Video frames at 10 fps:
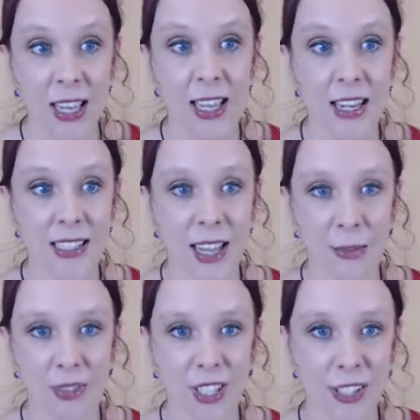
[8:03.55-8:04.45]
And is
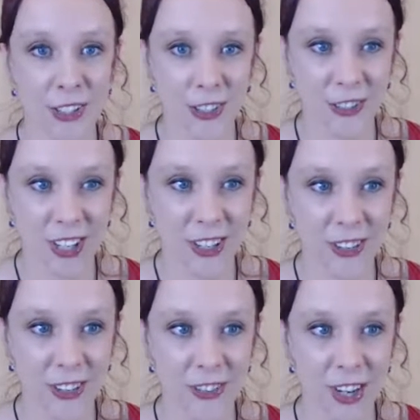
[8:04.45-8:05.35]
that really serving
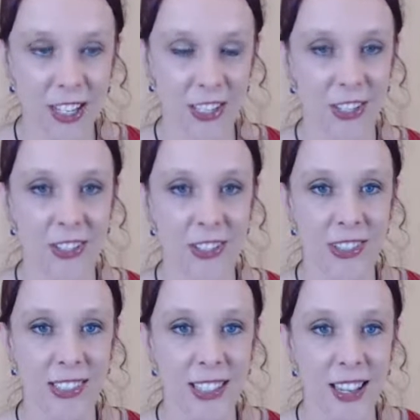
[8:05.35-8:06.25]
you to run in
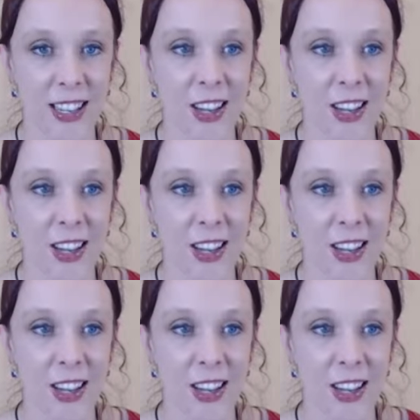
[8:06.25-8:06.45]
circles?